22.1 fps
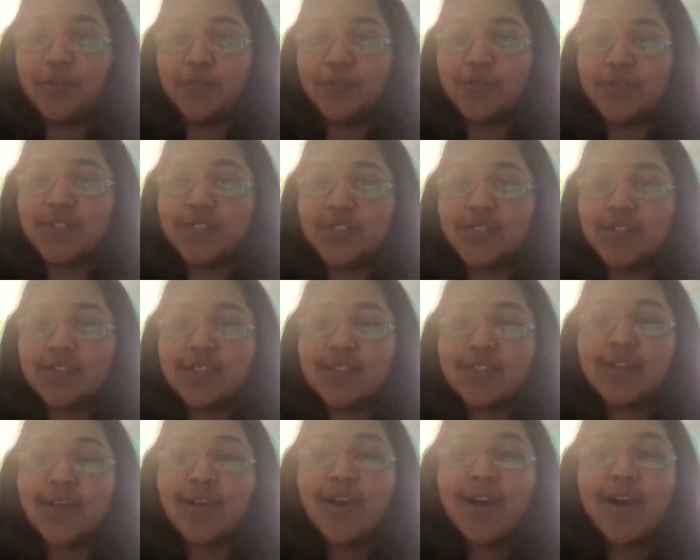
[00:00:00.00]
of those
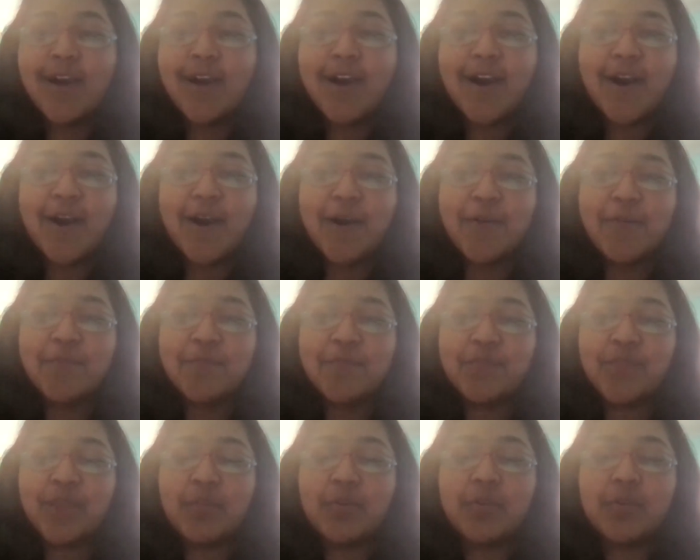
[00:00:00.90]
things.
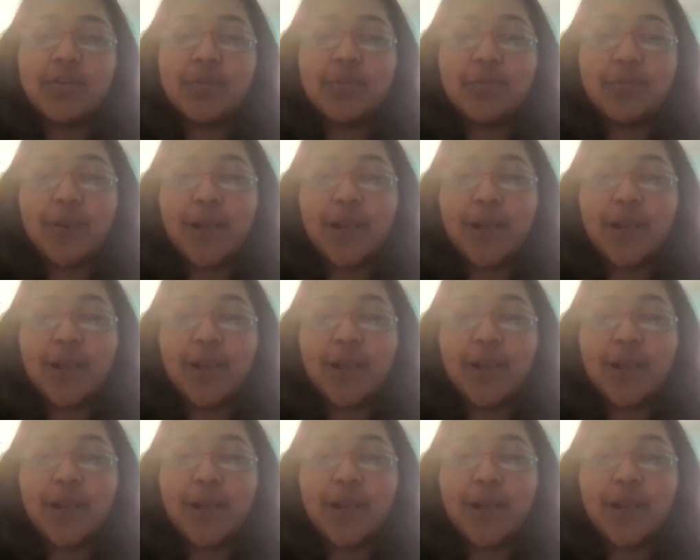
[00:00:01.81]
I'm gonna